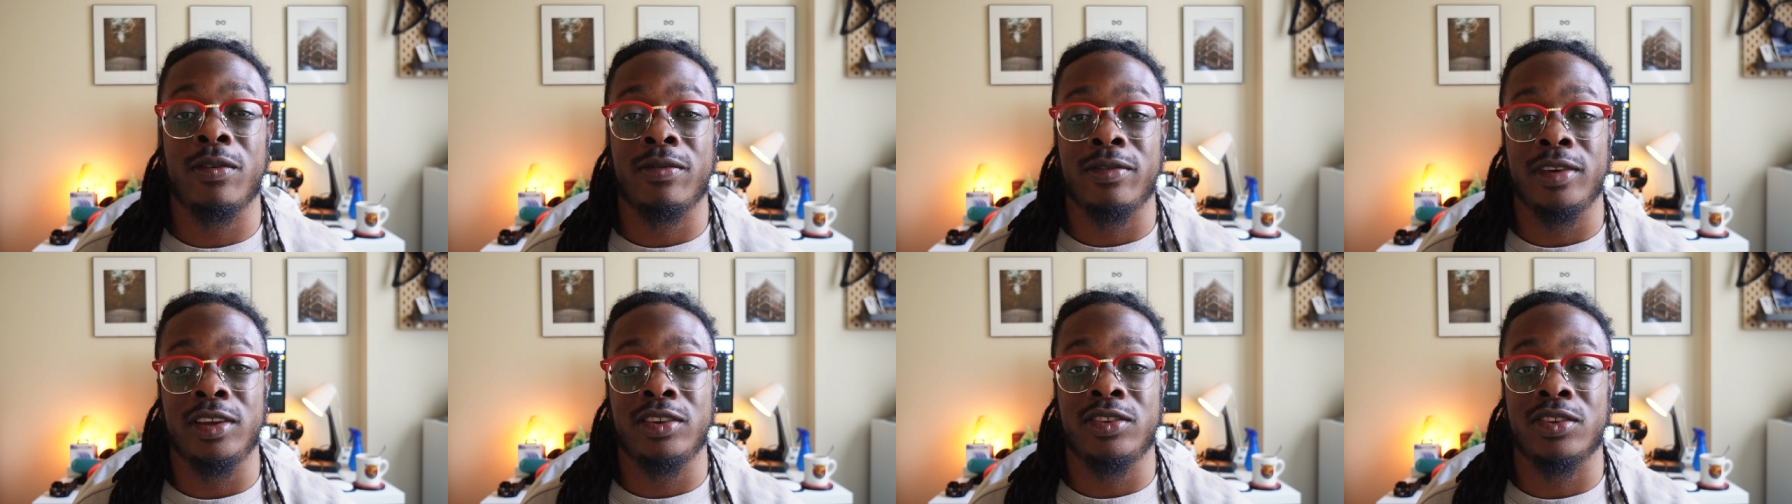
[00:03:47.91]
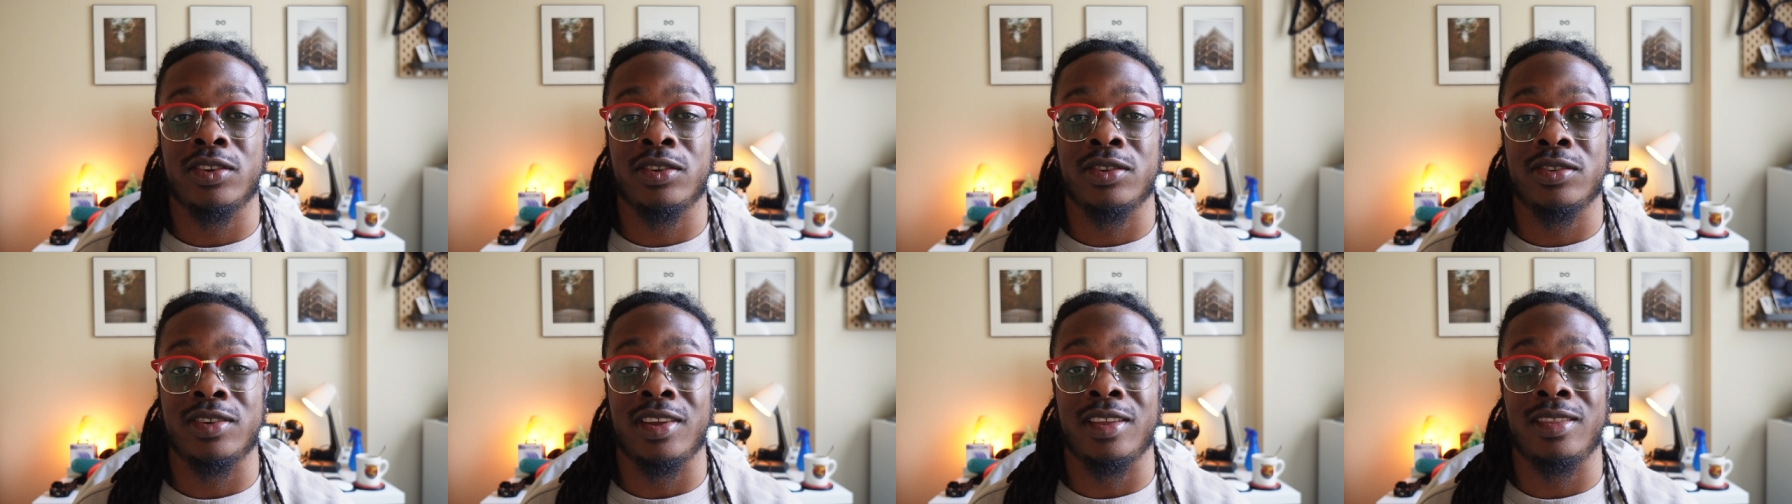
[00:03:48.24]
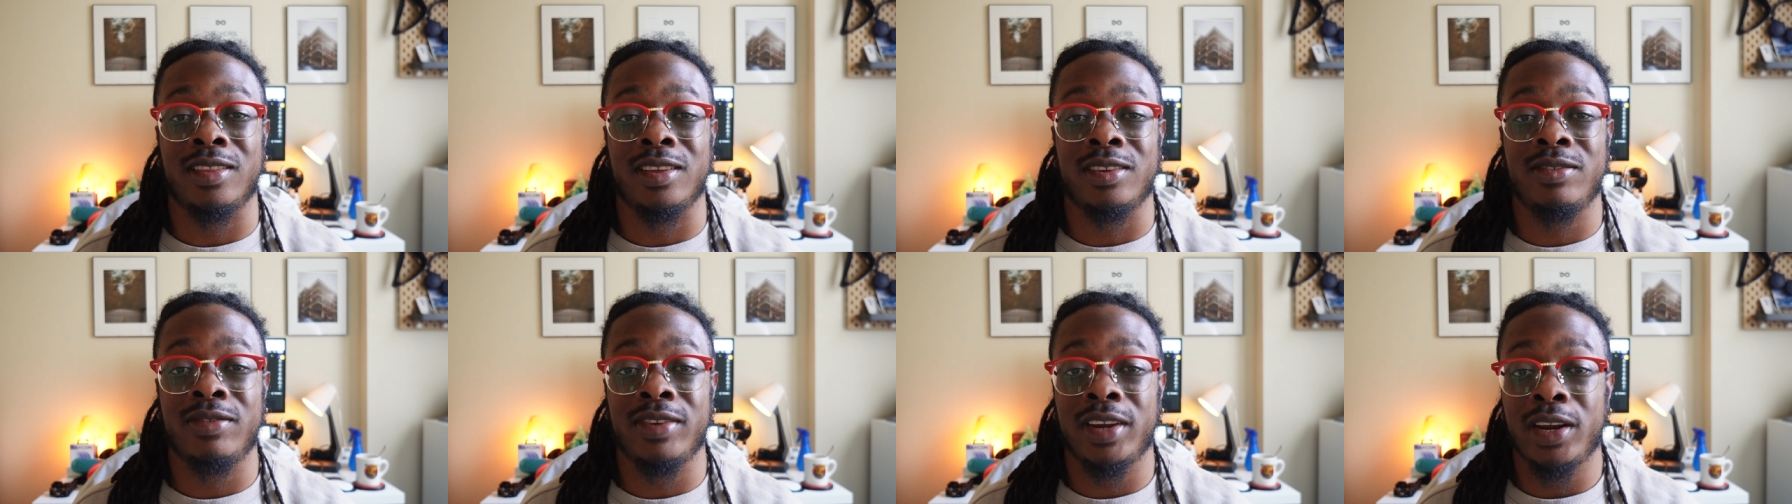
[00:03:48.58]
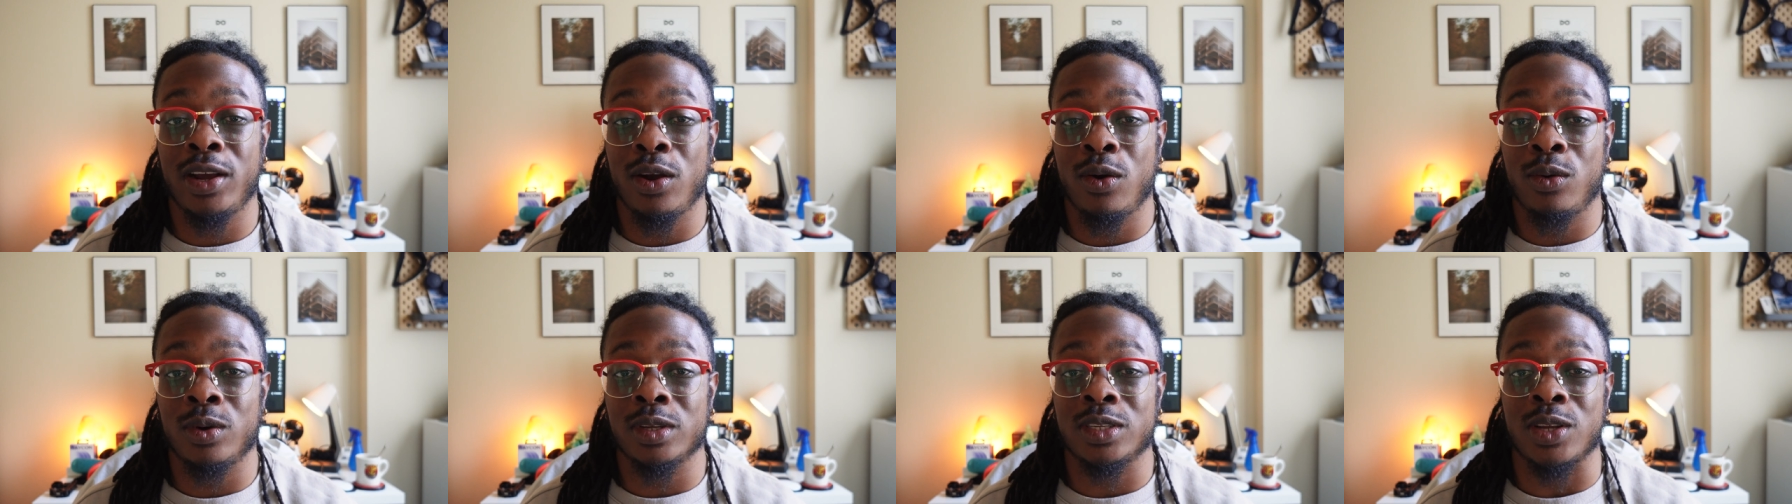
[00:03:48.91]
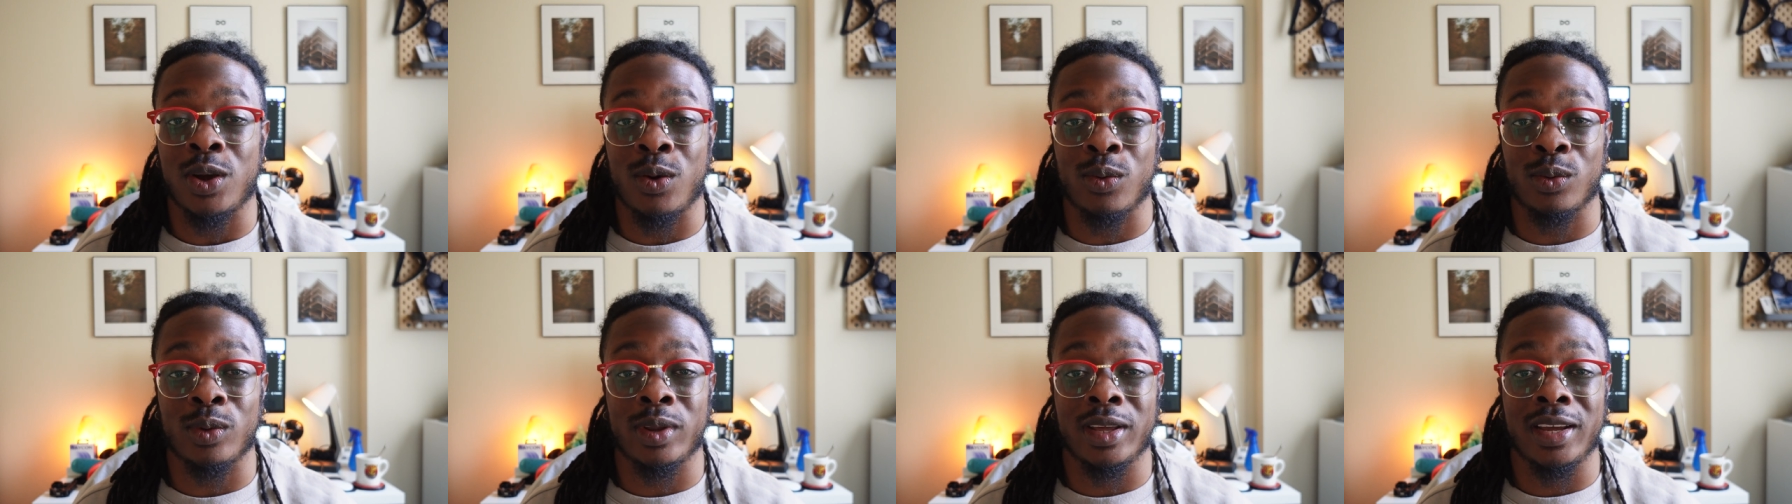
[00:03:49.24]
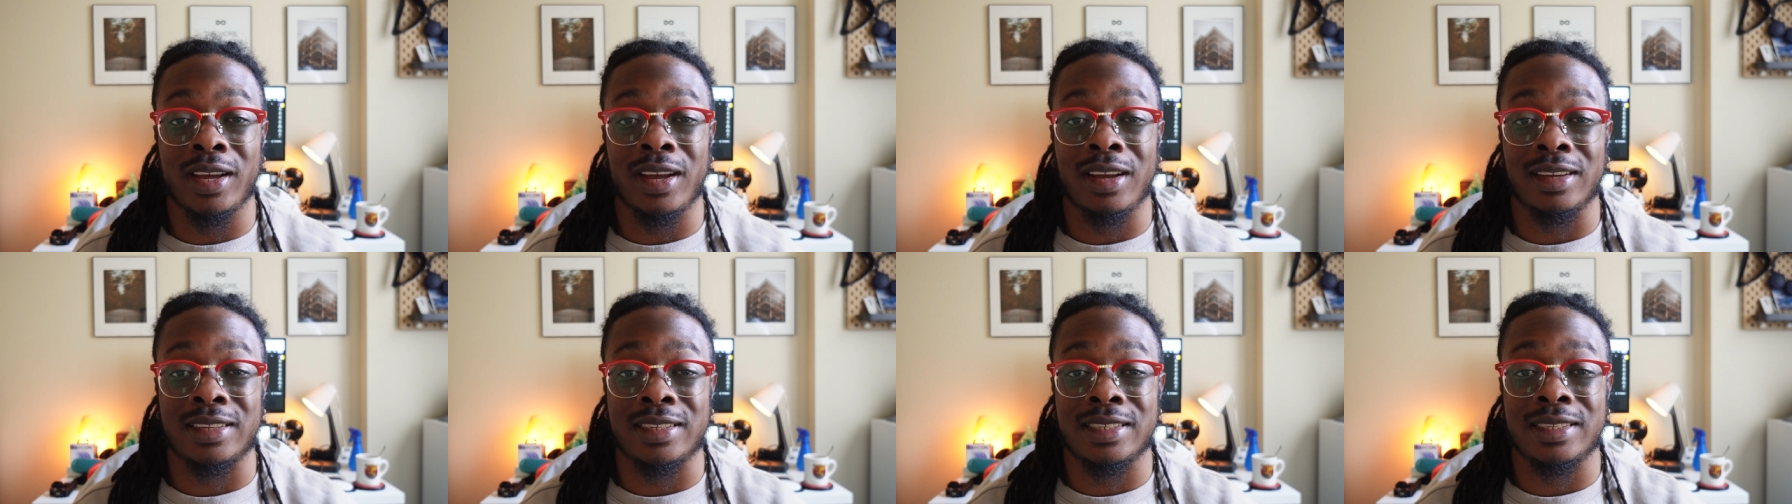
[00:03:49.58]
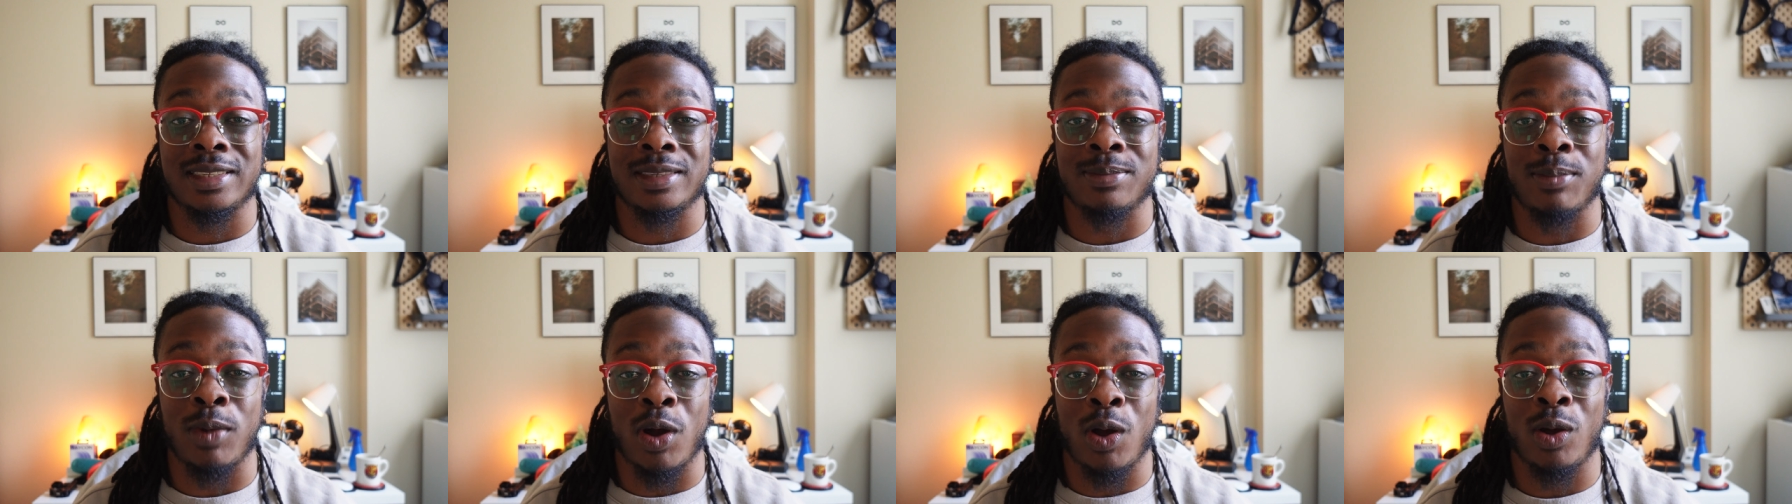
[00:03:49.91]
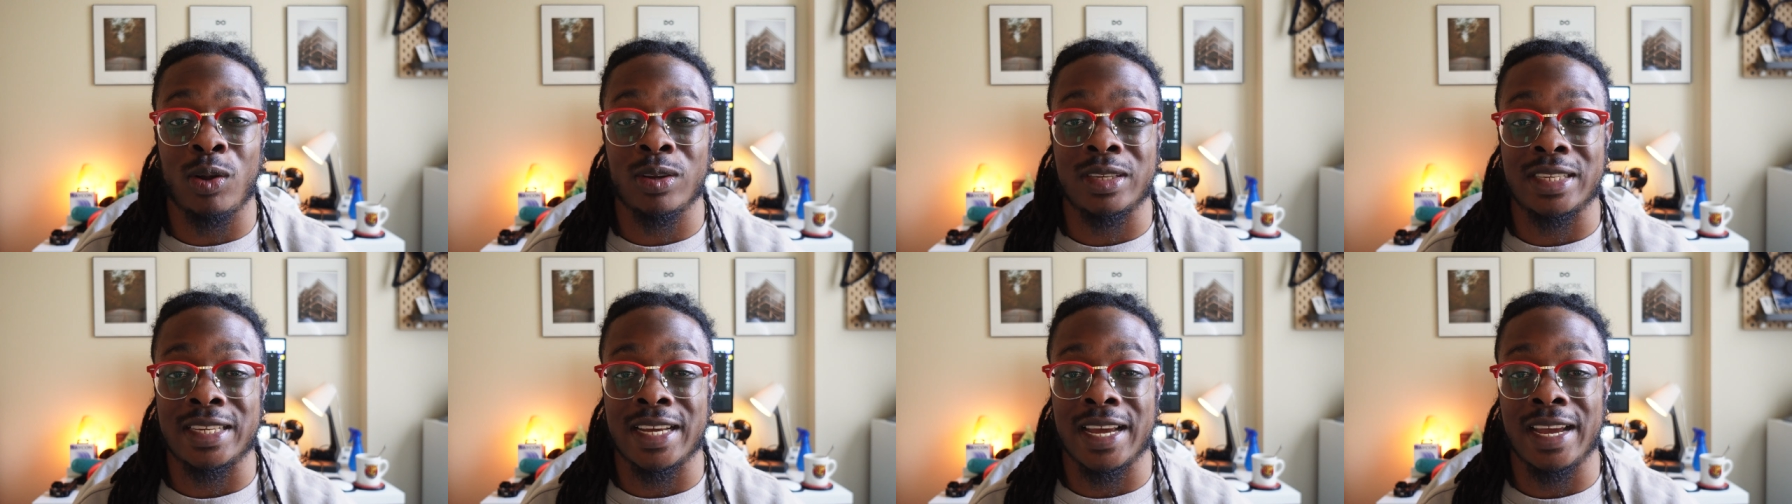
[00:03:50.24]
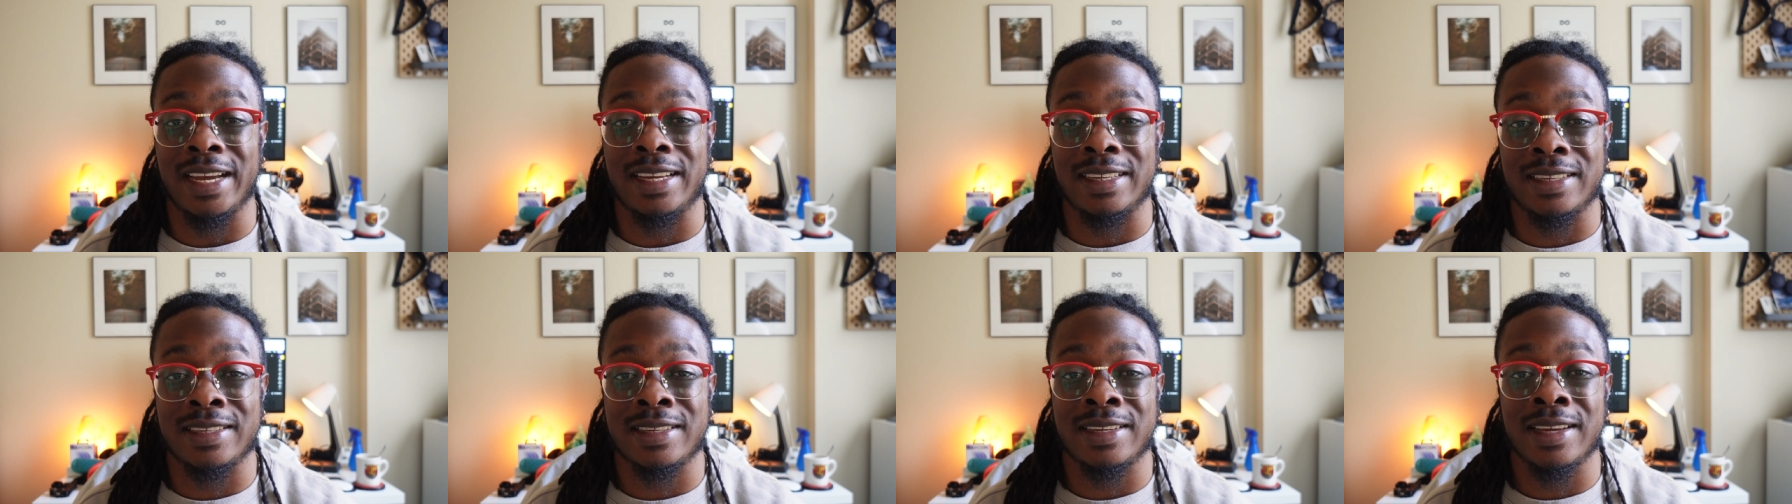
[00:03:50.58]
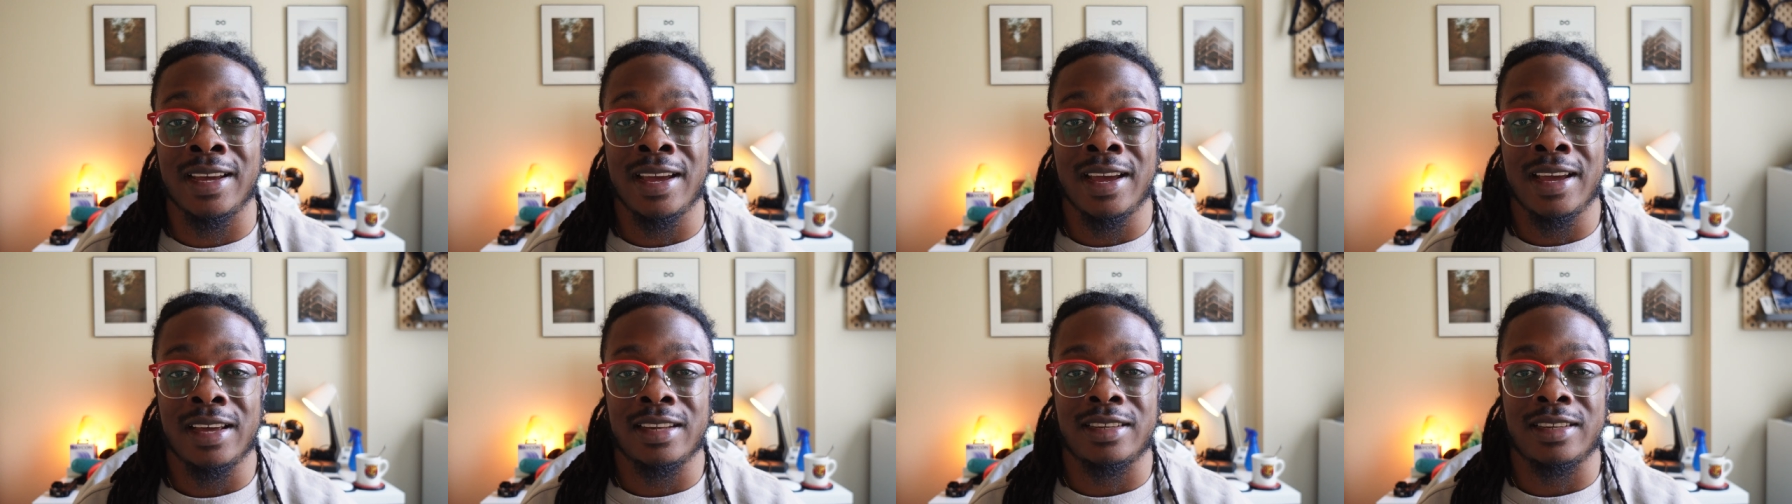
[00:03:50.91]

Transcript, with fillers: features and this video was only a small taste